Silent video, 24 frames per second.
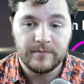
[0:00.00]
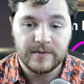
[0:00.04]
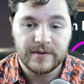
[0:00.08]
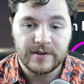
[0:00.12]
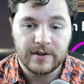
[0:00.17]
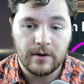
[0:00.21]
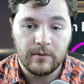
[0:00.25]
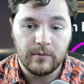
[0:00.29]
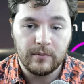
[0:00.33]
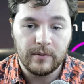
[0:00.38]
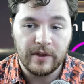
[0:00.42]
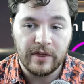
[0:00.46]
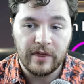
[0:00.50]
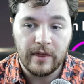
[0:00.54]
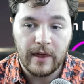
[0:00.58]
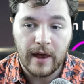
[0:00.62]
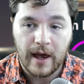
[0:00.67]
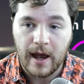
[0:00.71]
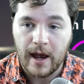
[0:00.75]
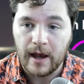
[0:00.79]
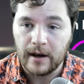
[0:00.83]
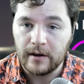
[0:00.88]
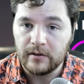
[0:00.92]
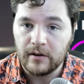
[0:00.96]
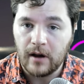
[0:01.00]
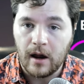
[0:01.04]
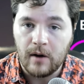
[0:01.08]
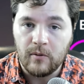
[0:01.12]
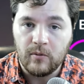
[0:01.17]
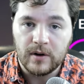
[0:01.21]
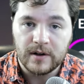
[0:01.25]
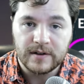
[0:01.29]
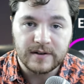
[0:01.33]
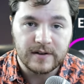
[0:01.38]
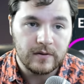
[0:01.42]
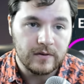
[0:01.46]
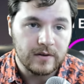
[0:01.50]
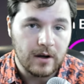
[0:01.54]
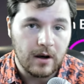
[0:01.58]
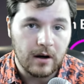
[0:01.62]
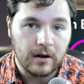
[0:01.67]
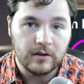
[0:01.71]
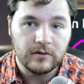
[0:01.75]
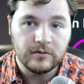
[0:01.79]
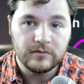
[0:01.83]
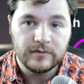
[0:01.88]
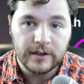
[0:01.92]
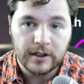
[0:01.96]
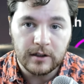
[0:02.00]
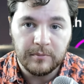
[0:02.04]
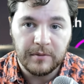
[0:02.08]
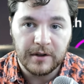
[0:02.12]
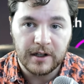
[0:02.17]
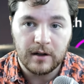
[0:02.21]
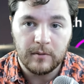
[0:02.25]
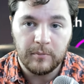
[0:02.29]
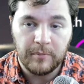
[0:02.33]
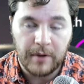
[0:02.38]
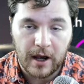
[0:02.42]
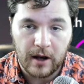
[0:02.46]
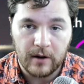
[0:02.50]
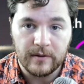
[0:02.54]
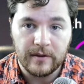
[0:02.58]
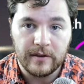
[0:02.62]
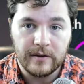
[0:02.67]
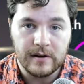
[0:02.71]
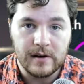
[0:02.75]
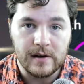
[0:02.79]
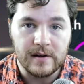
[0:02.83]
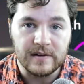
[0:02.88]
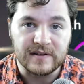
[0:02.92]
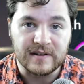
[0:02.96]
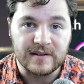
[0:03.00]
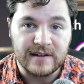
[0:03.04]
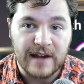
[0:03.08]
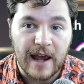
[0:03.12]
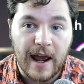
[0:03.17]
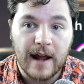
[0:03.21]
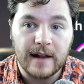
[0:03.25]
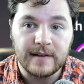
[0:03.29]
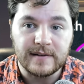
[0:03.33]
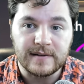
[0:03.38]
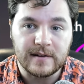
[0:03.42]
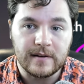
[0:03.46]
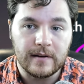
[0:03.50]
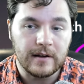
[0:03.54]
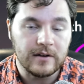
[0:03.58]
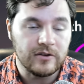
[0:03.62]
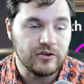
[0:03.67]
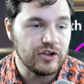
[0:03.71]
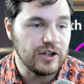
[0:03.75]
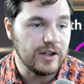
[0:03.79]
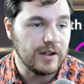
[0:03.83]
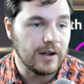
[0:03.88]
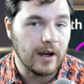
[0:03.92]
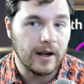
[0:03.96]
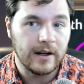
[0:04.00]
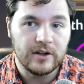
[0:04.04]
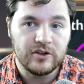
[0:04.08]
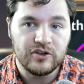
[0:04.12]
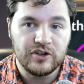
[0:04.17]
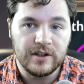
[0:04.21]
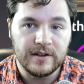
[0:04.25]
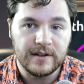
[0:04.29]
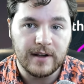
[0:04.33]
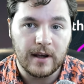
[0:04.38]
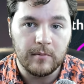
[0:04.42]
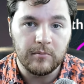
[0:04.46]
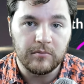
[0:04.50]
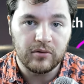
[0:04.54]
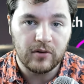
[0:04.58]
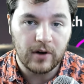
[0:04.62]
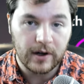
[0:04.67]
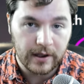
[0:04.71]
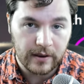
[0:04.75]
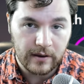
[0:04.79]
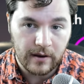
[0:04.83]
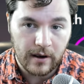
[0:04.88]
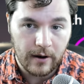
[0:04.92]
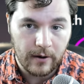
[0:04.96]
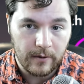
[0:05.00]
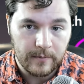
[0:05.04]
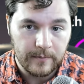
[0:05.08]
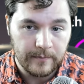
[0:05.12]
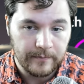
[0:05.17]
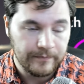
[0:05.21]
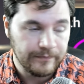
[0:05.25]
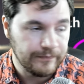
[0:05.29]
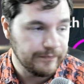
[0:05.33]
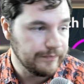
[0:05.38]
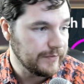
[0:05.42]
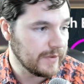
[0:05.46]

So with that, I want to talk a little bit about the stats that G9 and G10 bring, though.